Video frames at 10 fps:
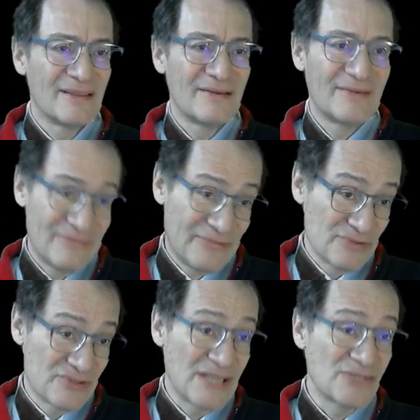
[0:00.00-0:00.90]
from
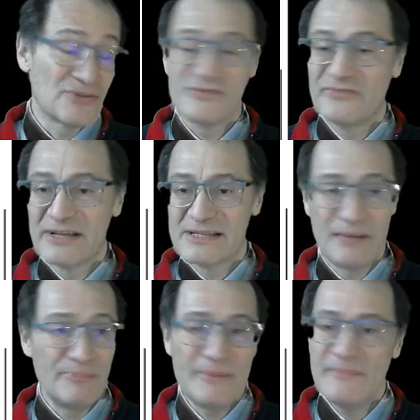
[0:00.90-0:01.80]
sensors, for
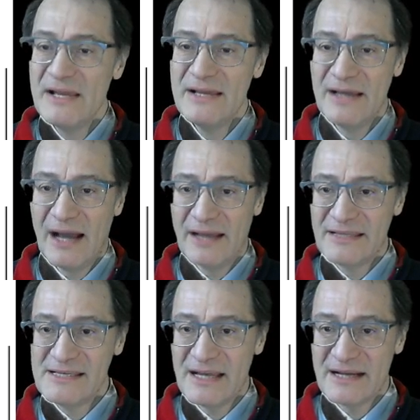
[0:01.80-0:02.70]
example, and these
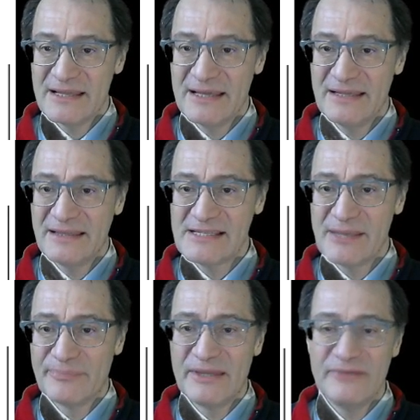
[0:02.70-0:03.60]
are the
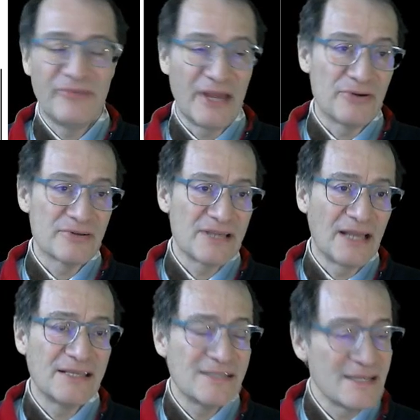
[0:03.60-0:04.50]
deceptive failures. And
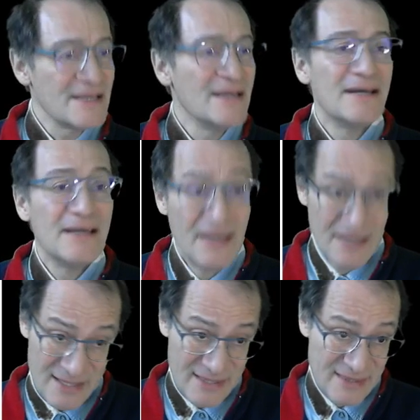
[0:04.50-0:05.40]
this is
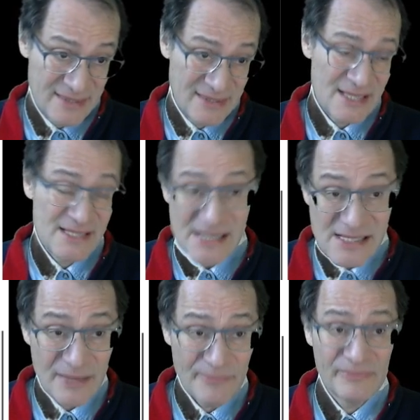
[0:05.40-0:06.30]
the
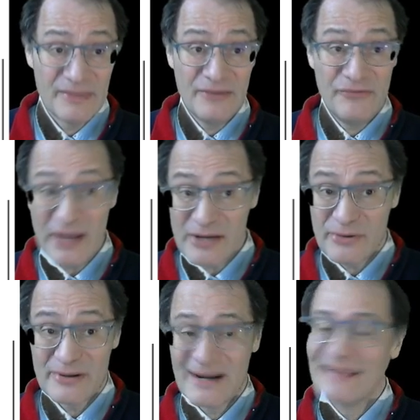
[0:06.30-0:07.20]
system, the failure,
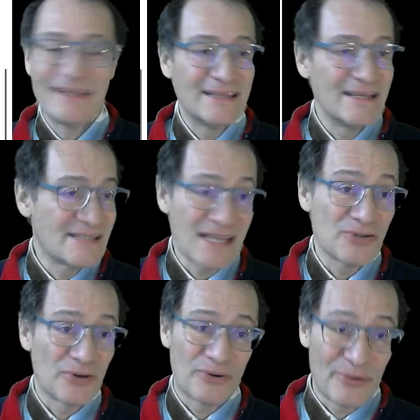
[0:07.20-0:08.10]
the sensor,
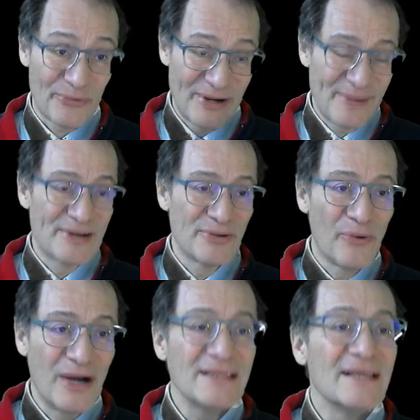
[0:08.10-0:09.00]
or whenever you
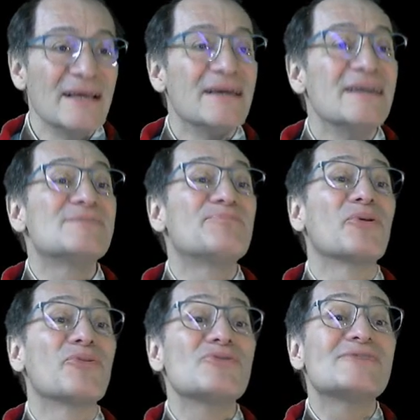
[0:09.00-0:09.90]
want, is
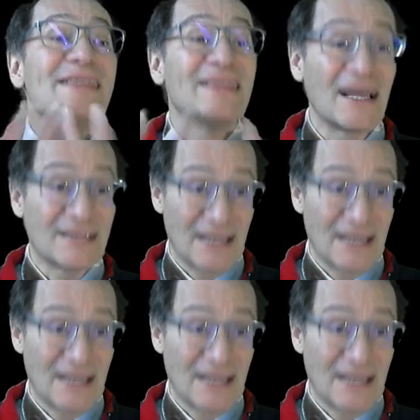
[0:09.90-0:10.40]
producing data.